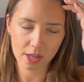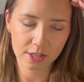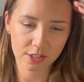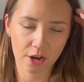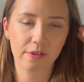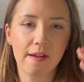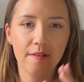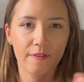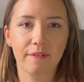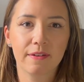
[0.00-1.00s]
So
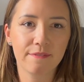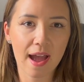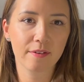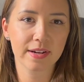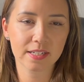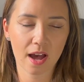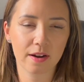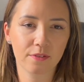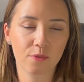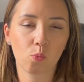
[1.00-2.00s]
very varied
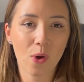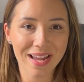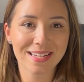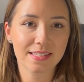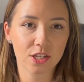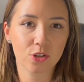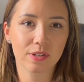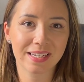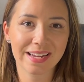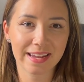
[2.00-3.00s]
kind of ways that you
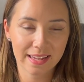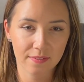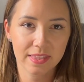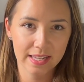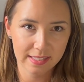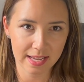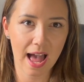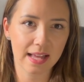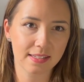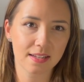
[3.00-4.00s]
can get given this
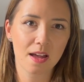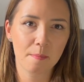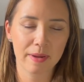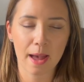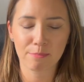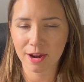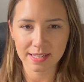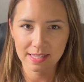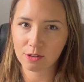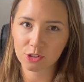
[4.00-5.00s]
test. But yeah, it
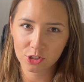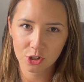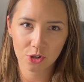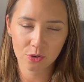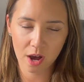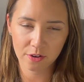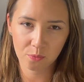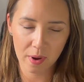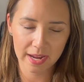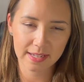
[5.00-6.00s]
breaks down to two kind
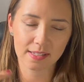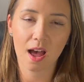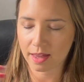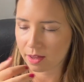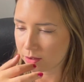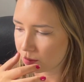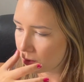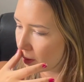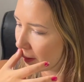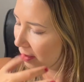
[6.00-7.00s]
of ways.
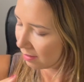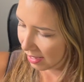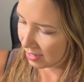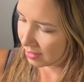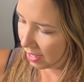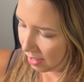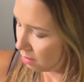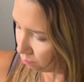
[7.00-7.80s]
Cat hair.